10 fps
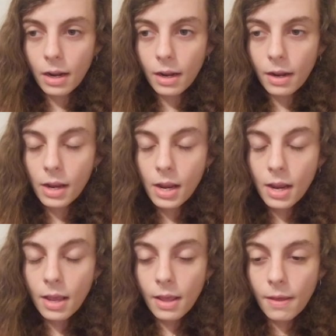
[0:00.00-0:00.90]

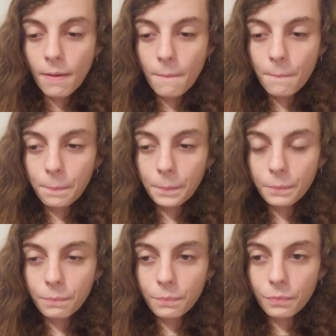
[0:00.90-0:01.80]

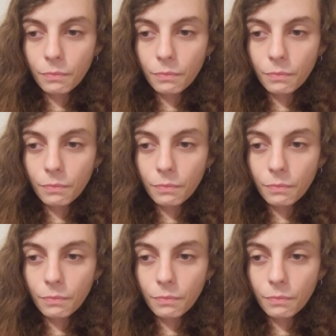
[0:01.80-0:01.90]
Nobody speaks.